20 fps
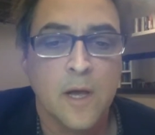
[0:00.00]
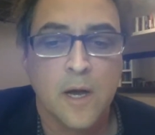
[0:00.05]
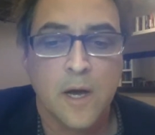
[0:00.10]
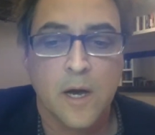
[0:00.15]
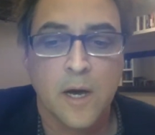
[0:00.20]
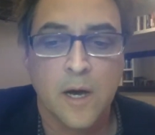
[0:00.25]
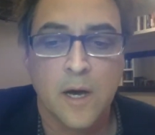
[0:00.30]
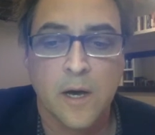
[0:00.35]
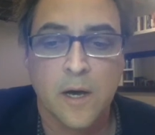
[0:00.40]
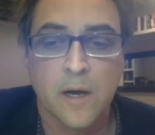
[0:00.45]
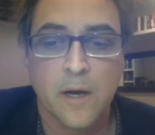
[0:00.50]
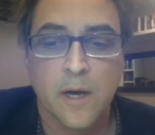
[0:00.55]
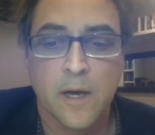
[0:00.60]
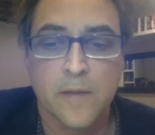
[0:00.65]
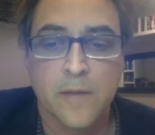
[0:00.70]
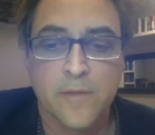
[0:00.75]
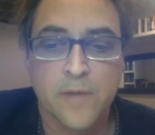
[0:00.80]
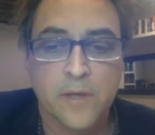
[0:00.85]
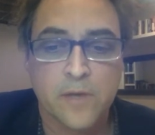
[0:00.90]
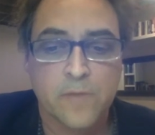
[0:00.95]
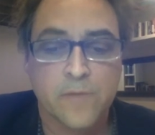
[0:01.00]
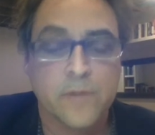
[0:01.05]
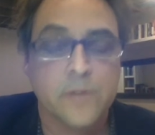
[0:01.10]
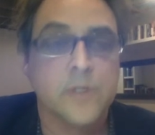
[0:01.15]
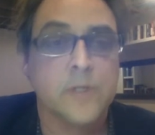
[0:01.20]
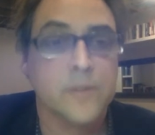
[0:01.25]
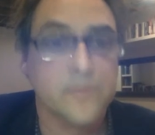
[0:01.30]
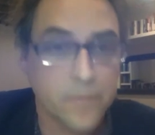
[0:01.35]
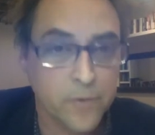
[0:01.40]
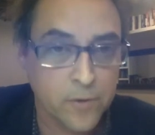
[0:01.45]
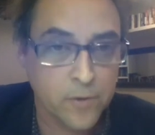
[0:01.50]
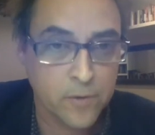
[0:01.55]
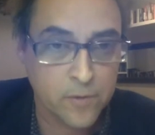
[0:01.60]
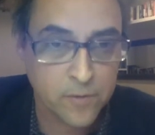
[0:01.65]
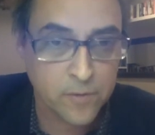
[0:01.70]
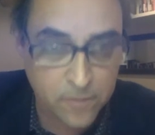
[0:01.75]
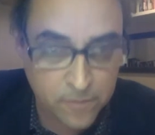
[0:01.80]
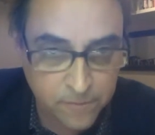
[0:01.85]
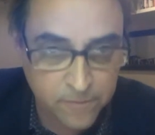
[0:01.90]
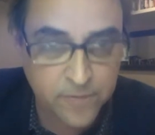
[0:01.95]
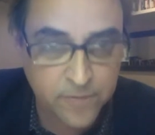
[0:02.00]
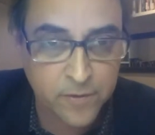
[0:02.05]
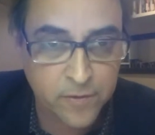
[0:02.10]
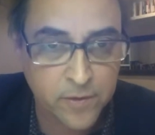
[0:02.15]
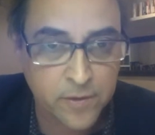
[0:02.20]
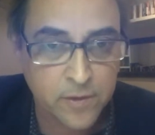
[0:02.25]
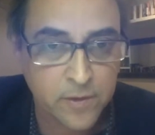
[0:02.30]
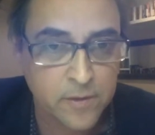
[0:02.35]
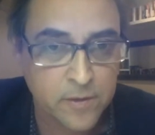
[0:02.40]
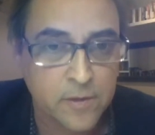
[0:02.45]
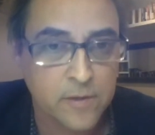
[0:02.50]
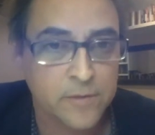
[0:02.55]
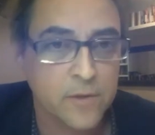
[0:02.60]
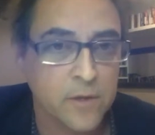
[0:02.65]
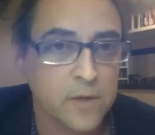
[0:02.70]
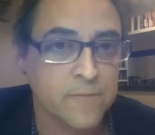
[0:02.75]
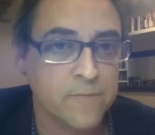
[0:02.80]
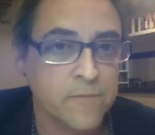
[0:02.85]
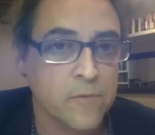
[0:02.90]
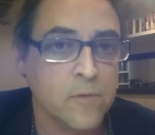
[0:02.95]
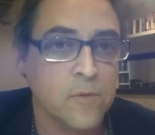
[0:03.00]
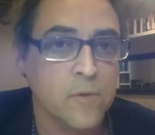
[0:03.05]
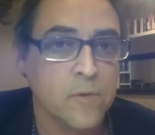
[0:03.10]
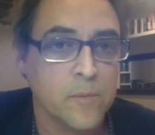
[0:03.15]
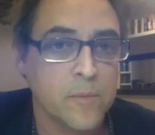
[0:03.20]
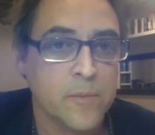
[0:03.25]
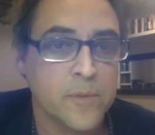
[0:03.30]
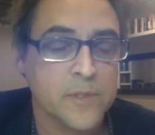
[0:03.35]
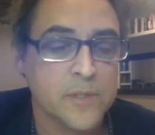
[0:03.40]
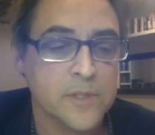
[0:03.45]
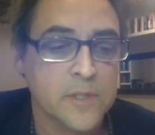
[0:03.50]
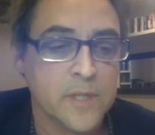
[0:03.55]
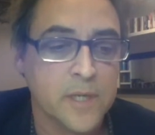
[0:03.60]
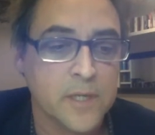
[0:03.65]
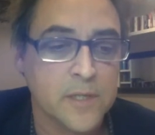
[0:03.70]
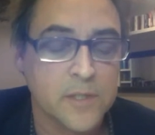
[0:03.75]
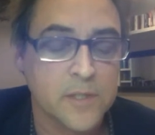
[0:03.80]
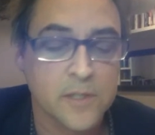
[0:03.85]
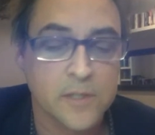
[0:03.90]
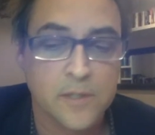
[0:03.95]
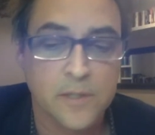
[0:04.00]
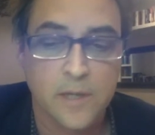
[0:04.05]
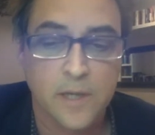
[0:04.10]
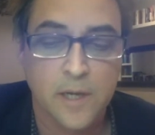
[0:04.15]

Uh, and thank you, Valentyna, for your very uh, thoughtful presentation.